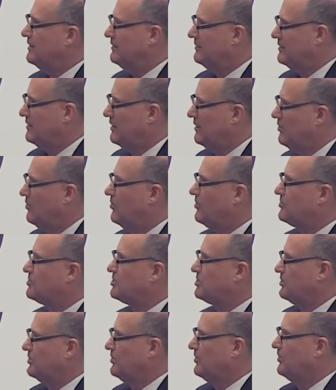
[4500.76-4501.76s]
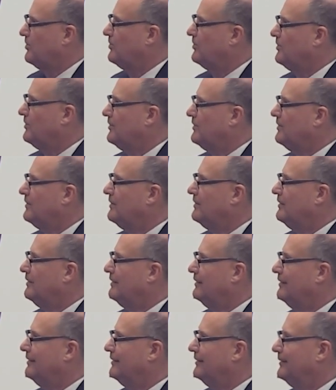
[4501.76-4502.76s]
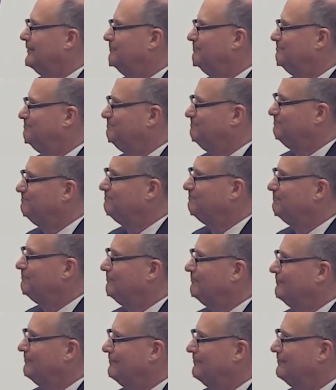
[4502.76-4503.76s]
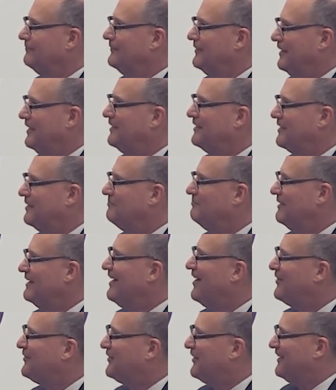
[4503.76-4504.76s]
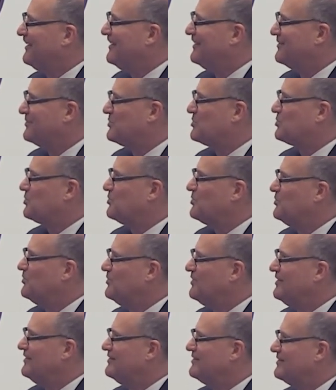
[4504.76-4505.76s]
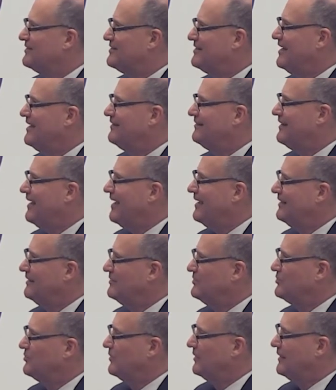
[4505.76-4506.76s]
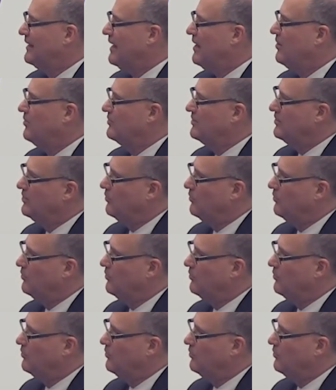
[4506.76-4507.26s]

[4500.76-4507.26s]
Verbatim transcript: it can also, um, it can be ugly. And so you need to take that into account.